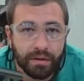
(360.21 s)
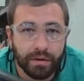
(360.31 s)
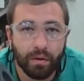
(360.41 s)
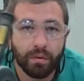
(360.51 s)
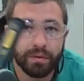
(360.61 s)

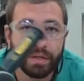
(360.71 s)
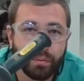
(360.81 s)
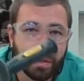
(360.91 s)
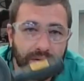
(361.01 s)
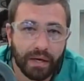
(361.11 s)
The only
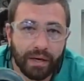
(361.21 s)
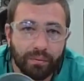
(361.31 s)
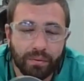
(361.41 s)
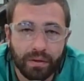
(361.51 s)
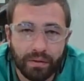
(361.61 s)
wheel I
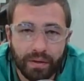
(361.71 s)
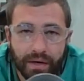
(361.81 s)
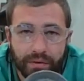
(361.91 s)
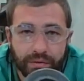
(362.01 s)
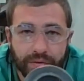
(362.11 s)
will
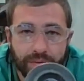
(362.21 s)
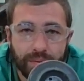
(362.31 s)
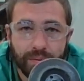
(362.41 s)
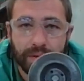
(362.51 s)
allow you to